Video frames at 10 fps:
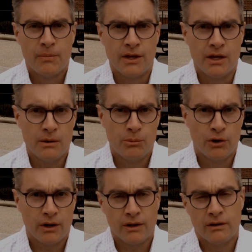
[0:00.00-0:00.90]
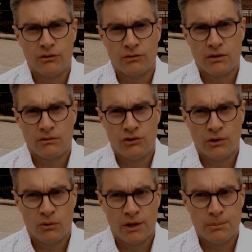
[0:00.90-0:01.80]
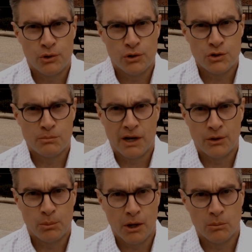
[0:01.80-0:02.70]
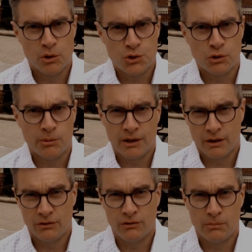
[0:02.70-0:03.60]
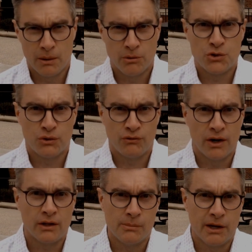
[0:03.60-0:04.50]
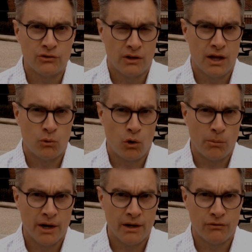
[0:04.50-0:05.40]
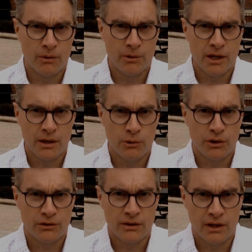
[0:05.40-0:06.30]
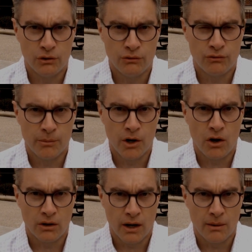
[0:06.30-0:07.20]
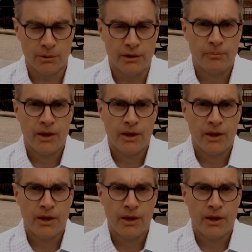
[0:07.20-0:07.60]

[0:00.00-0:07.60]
The e-book is generally pushed by the publisher because the publisher frankly makes a lot more money from the e-book than they do from the hard copy.